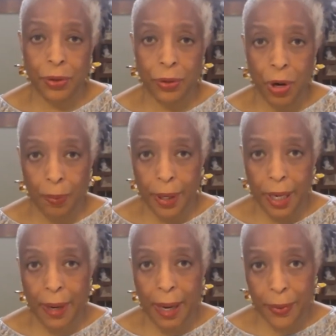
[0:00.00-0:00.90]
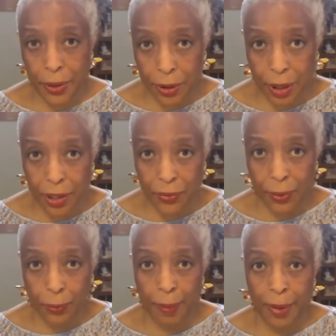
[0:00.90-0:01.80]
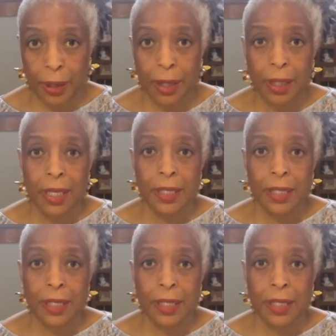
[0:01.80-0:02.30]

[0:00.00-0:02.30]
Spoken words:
to open up opportunities for women,